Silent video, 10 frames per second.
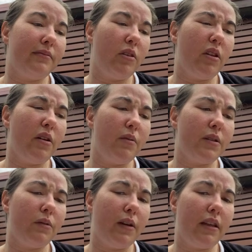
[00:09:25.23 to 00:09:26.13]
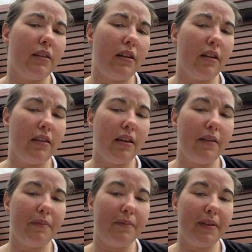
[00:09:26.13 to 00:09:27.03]
Although I was awake that other day,
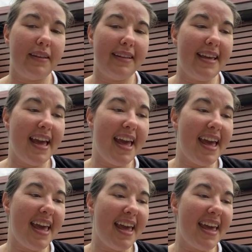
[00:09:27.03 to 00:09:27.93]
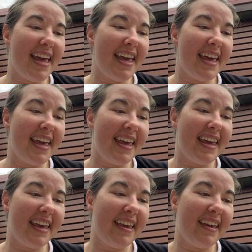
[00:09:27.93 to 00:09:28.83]
but
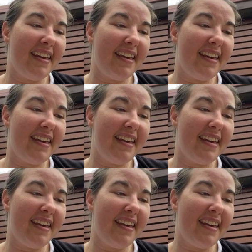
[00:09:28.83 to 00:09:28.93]
yay!